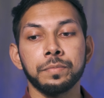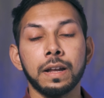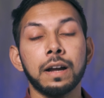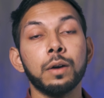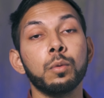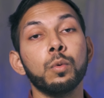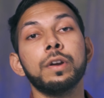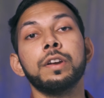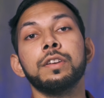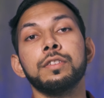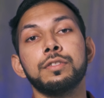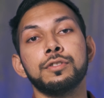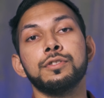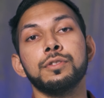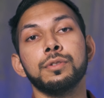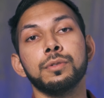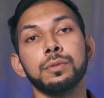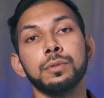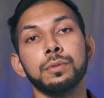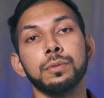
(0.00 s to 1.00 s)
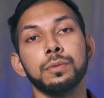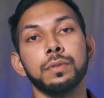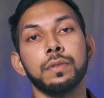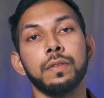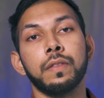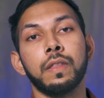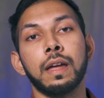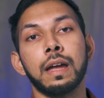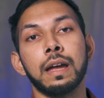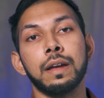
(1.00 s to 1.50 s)
i wanted to show
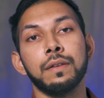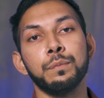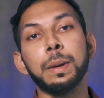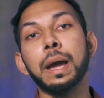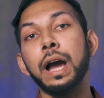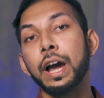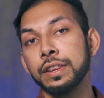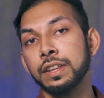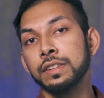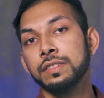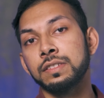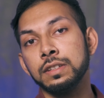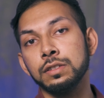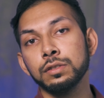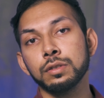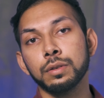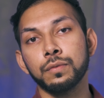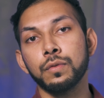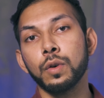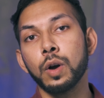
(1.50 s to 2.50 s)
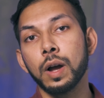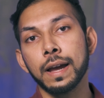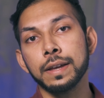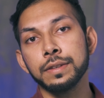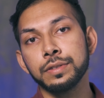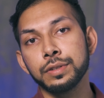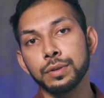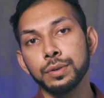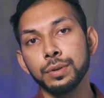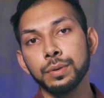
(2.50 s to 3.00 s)
that behind the scenes of what i
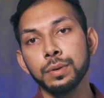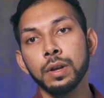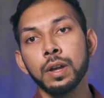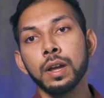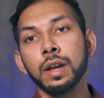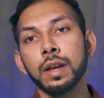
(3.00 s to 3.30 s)
do